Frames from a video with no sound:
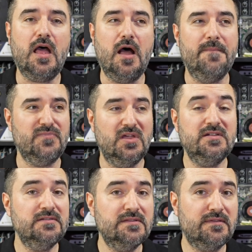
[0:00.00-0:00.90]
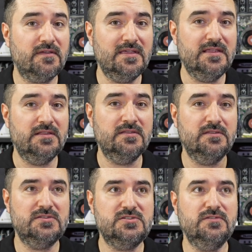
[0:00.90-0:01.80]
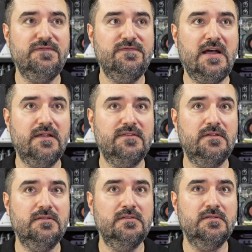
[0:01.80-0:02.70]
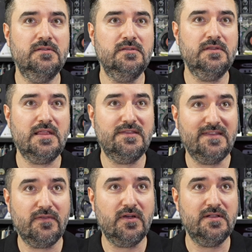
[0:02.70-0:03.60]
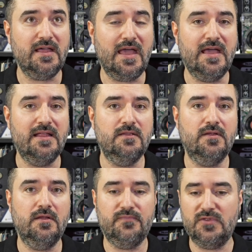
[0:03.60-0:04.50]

announced in 2007 and